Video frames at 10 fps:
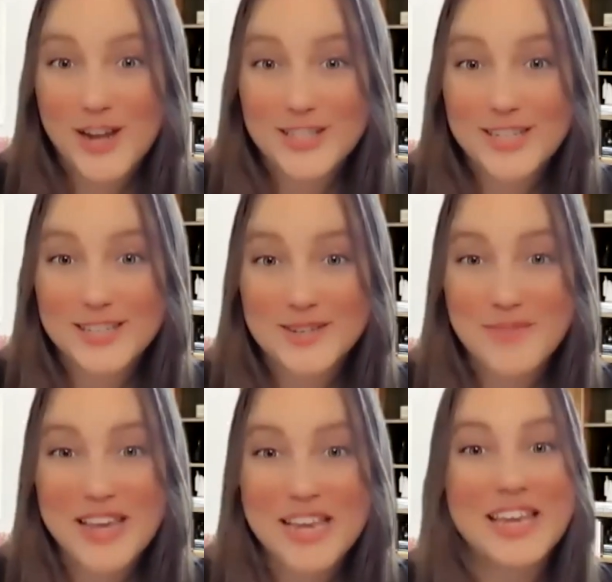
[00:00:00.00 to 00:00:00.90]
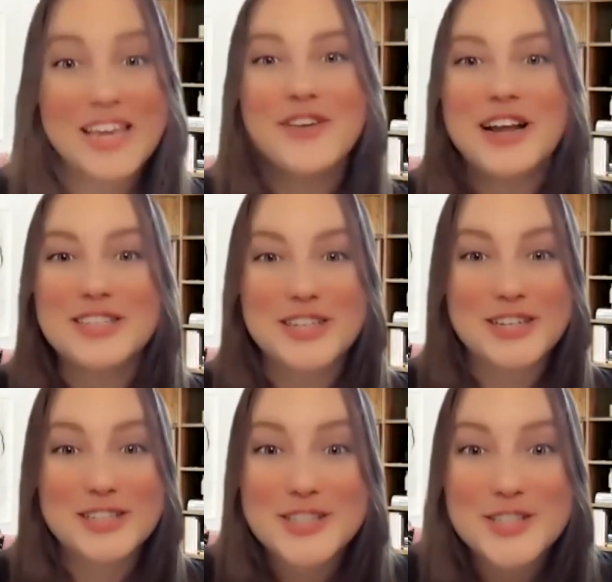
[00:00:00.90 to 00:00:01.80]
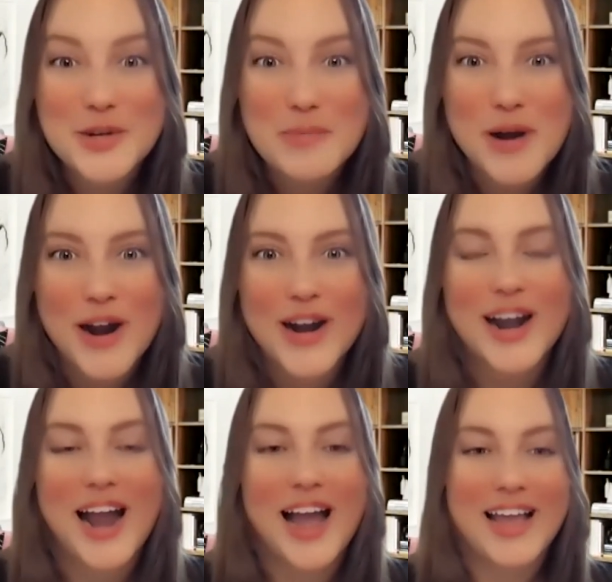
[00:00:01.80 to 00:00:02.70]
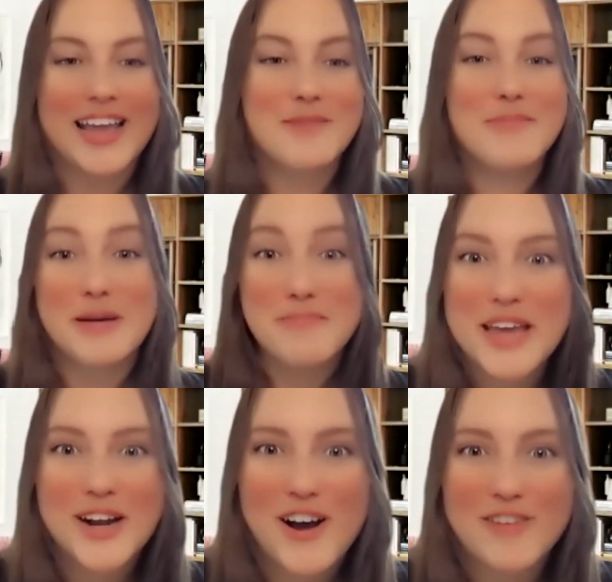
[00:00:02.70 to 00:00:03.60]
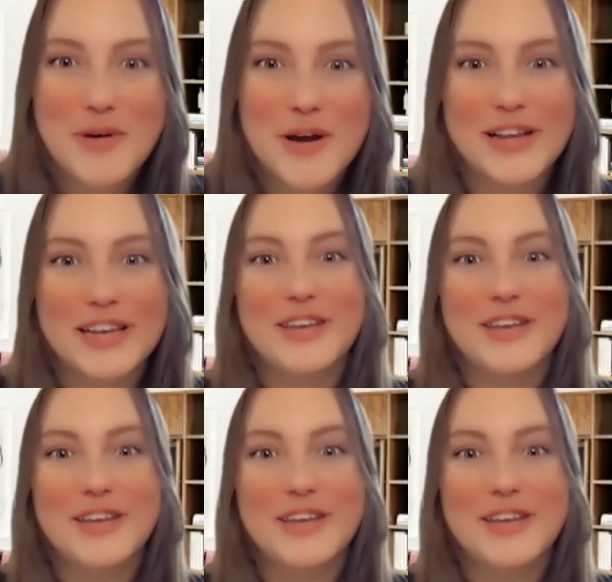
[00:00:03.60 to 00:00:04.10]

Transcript: of sense to me. Even as a consumer, it can be a bit off-putting.